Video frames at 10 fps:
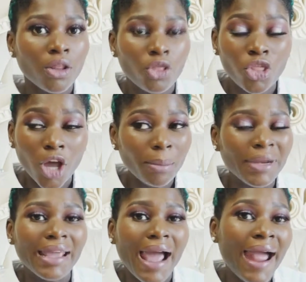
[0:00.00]

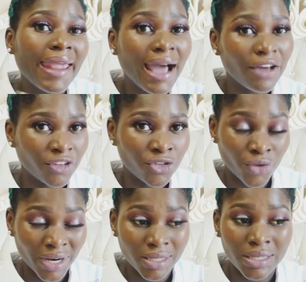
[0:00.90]
normally I have a
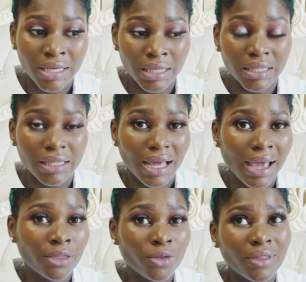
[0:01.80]
dry skin. I